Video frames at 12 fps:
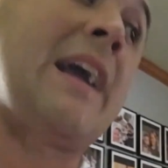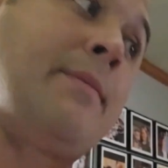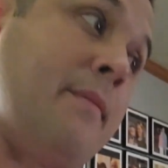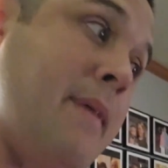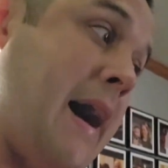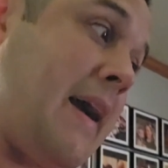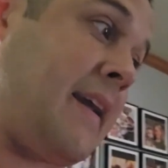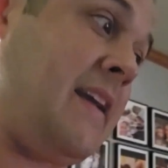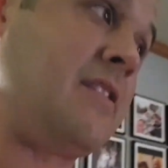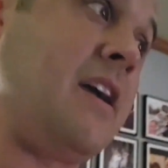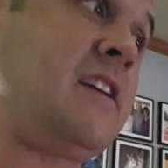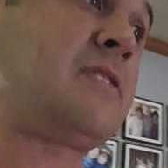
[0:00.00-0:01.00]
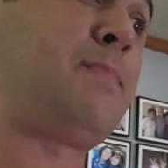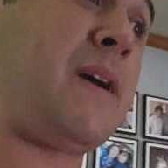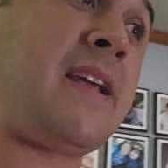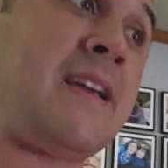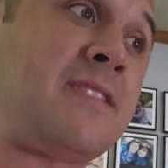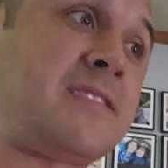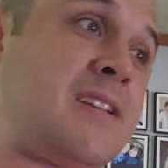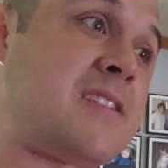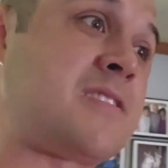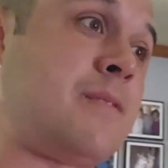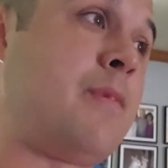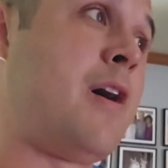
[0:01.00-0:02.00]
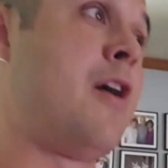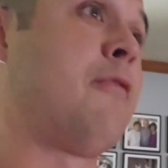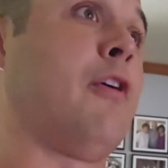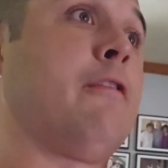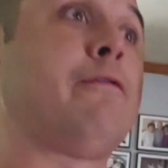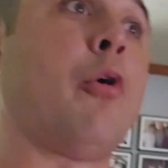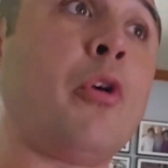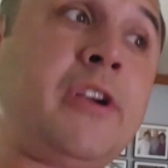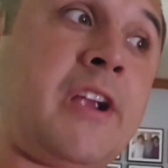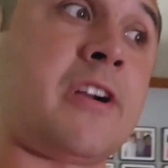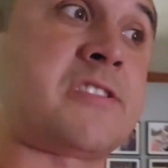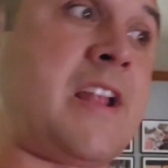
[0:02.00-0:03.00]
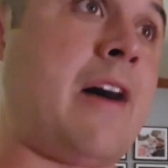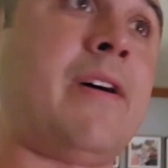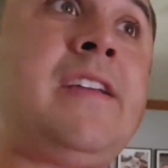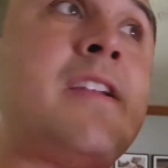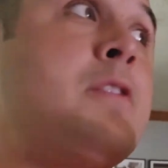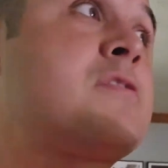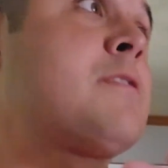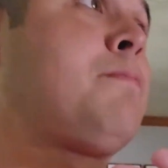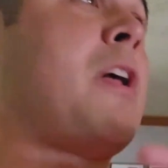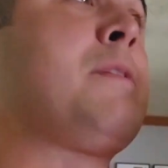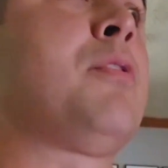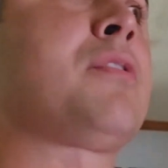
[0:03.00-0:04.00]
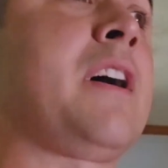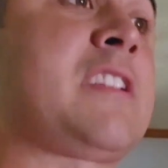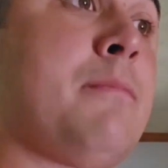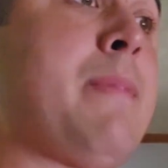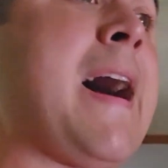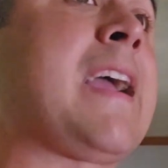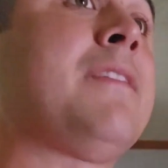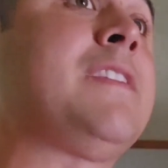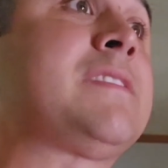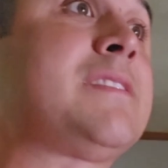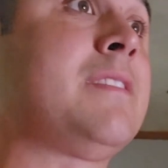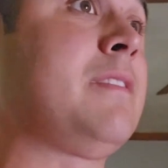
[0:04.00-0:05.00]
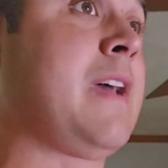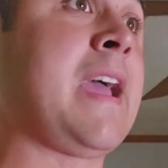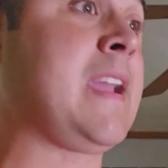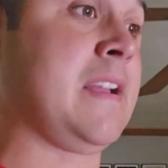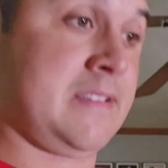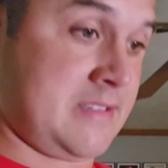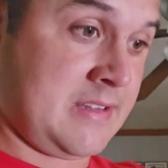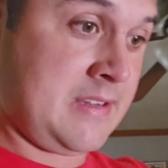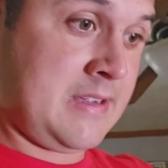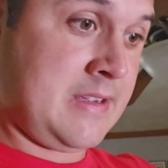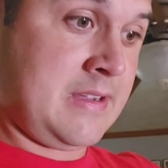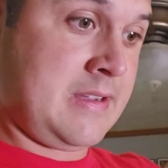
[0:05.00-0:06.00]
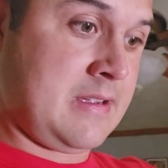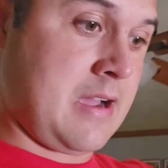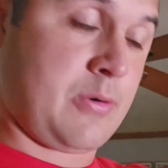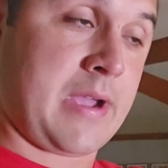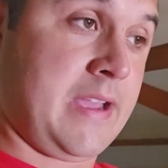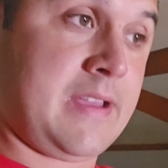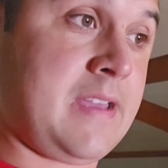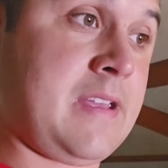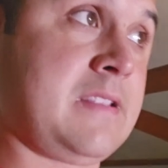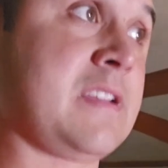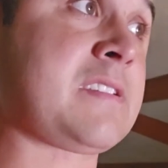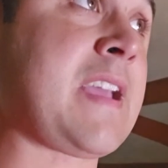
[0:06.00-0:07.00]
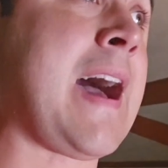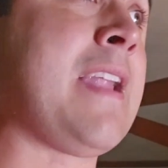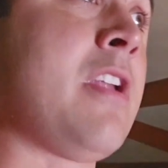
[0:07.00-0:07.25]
coming back. He's been in the system for 4 years now. He knows the playbook like the back of his hands. Okay, this guy